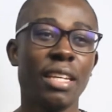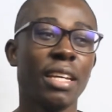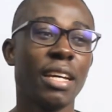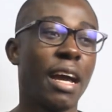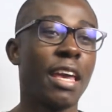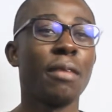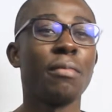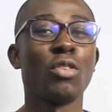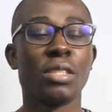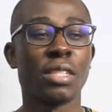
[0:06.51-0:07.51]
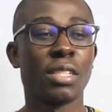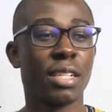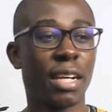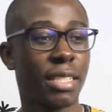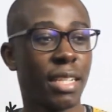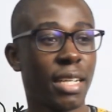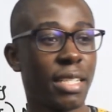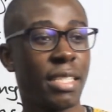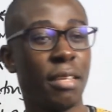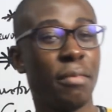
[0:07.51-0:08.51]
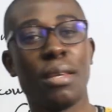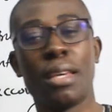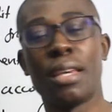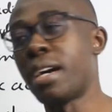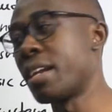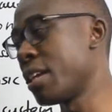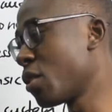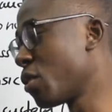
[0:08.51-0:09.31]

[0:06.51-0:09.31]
I am your instructor, CPA Aringo